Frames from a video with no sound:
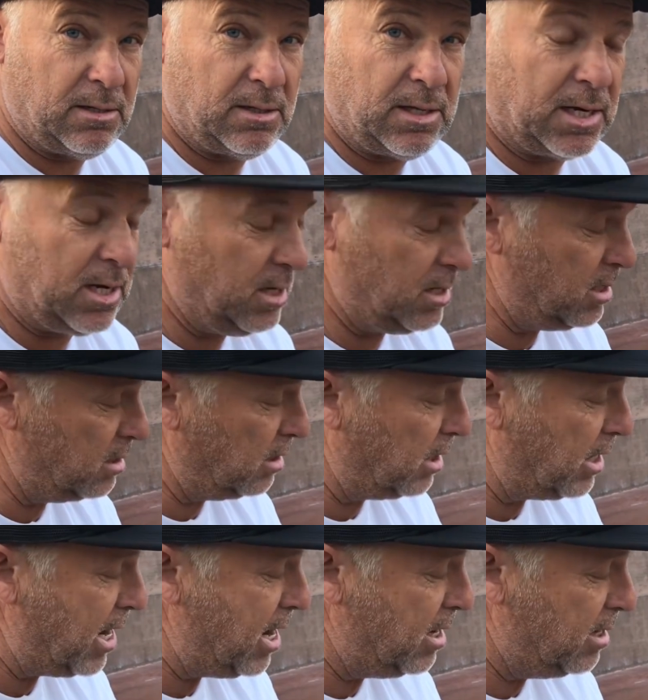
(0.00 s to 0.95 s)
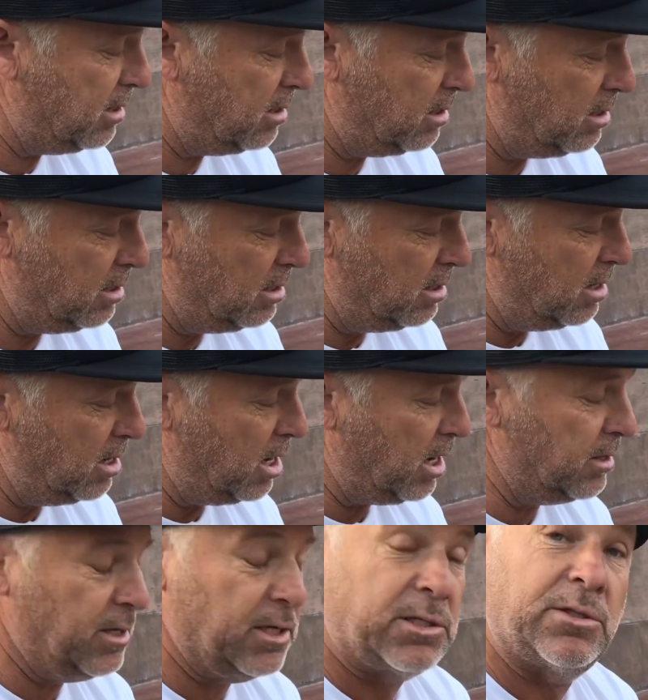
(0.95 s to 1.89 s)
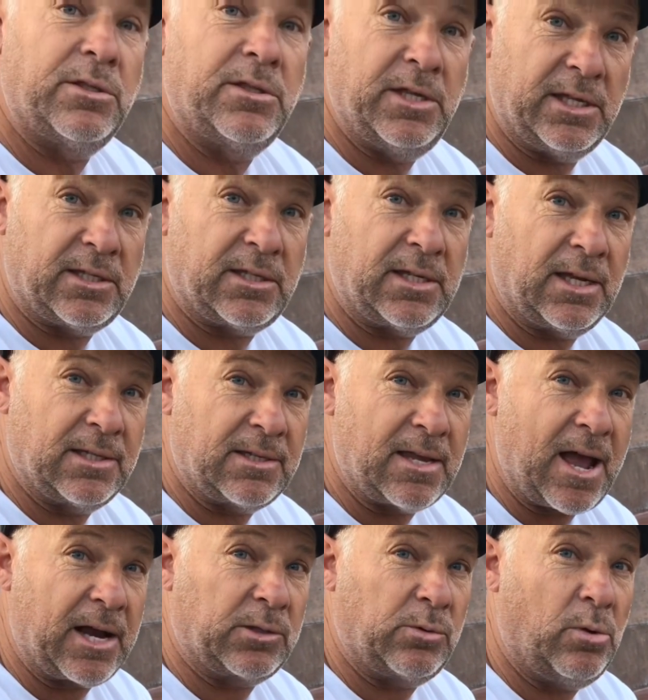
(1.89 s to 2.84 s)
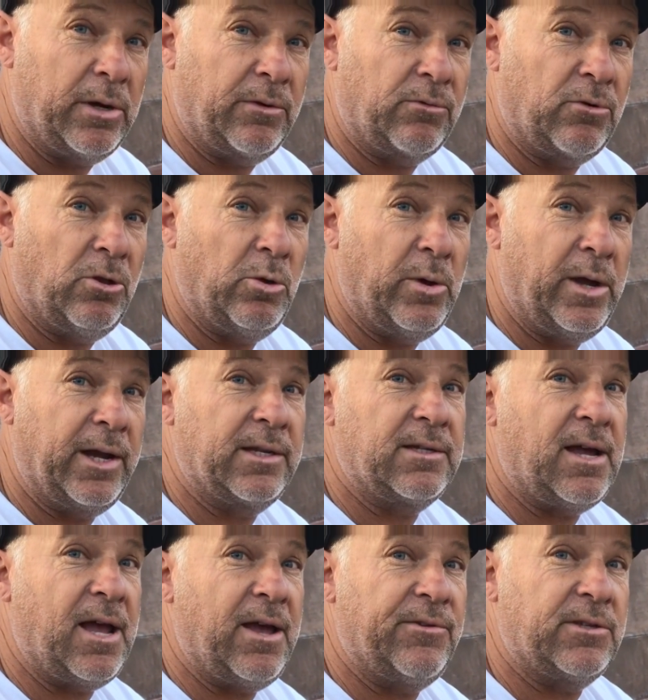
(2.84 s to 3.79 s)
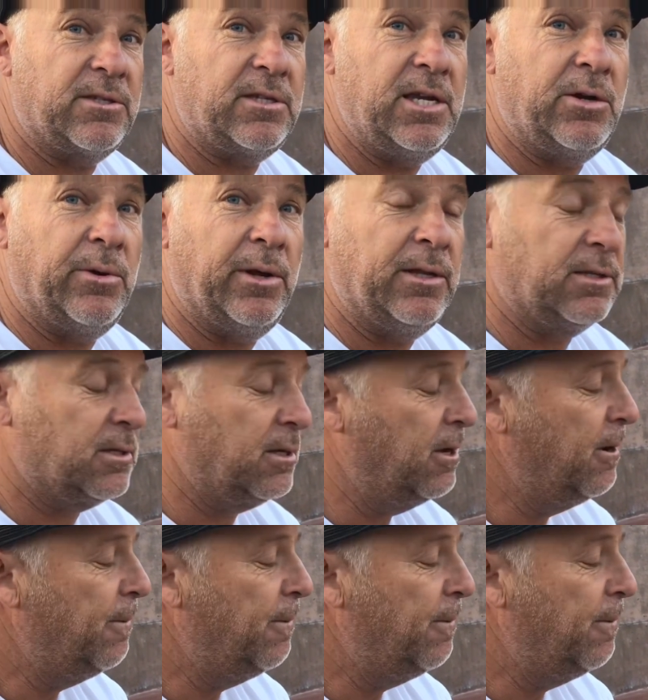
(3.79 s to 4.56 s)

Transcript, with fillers: Like he didn't land on this, this exact one and roll away because I have a sequence